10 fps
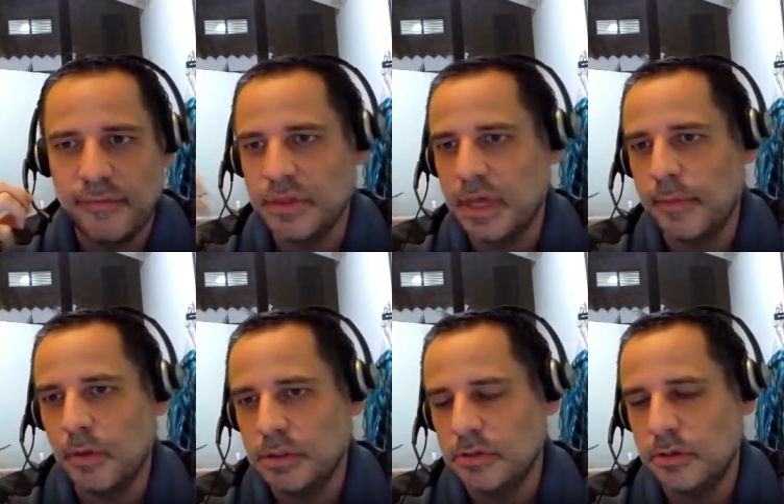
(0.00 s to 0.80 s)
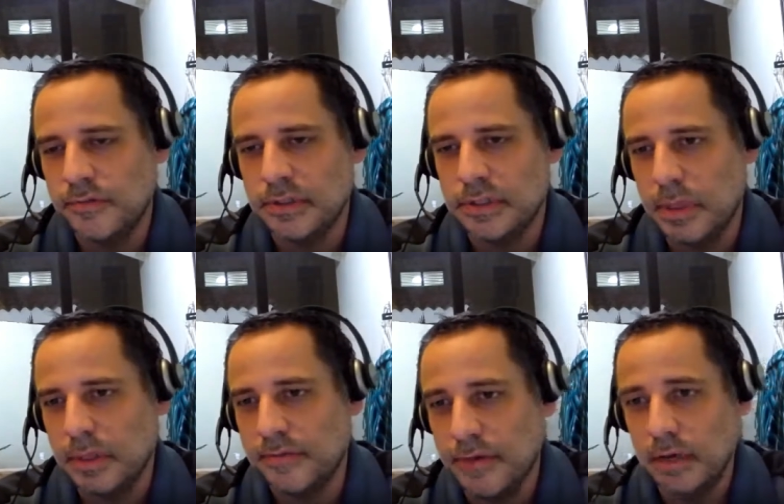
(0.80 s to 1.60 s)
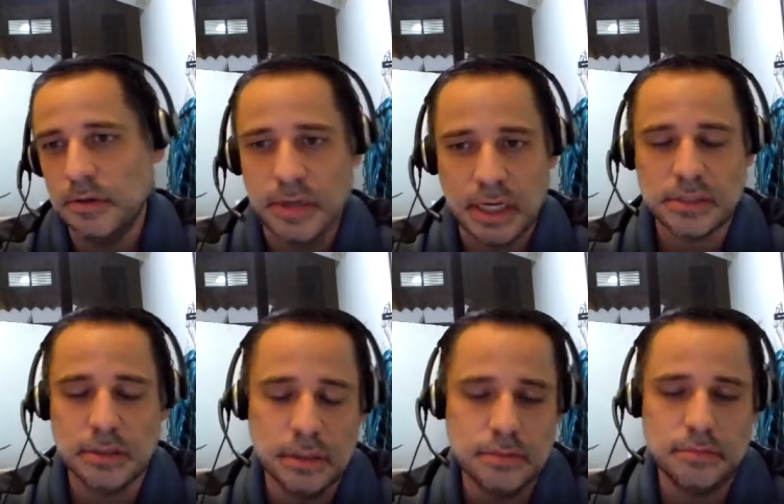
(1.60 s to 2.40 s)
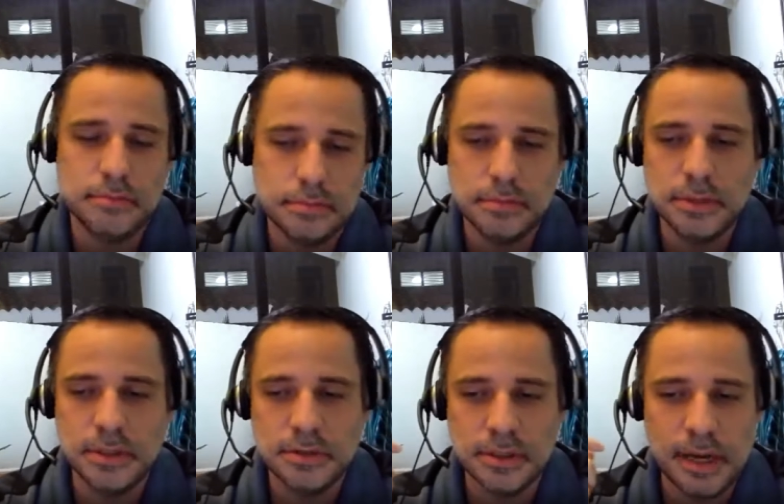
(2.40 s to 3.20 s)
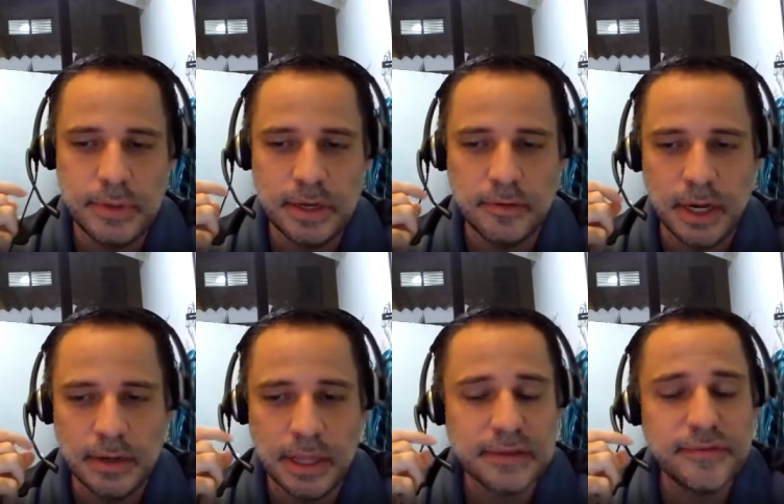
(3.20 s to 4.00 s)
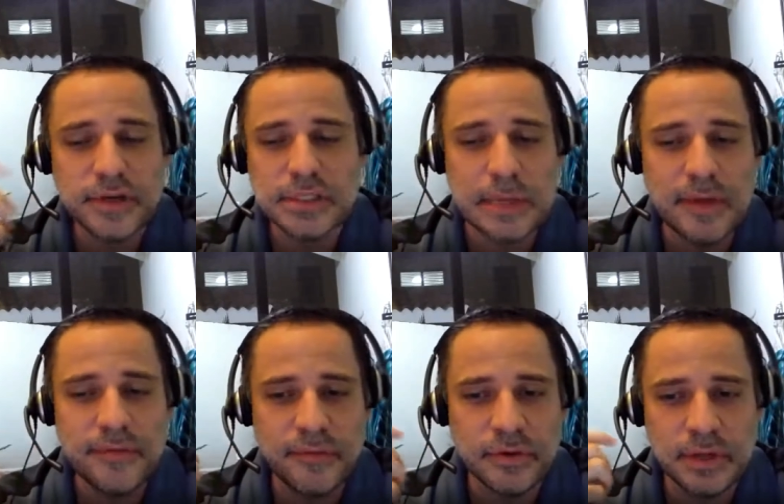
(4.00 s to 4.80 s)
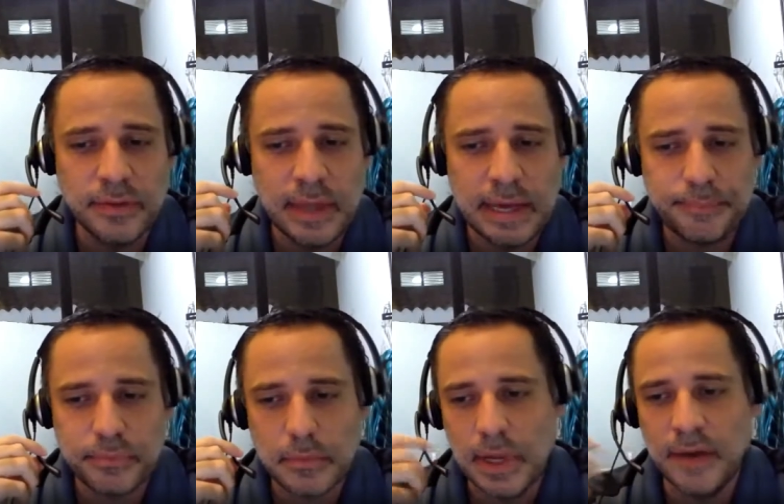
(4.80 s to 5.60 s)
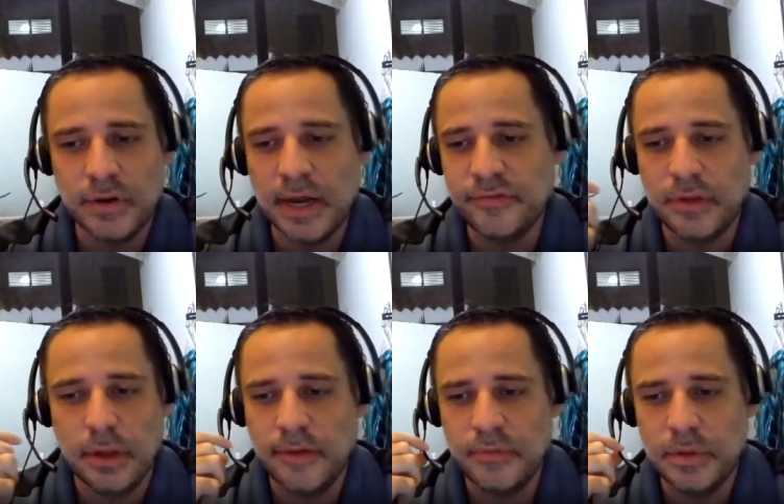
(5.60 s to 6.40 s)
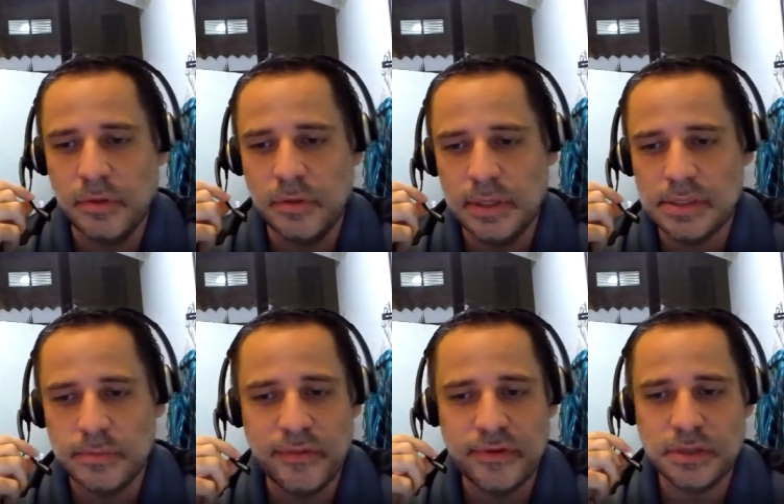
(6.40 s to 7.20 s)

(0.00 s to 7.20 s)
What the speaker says: thought about what you're doing for semester final, you could actually use their AP grade. That's the first time they've ever done that ever. And I've been doing this. My first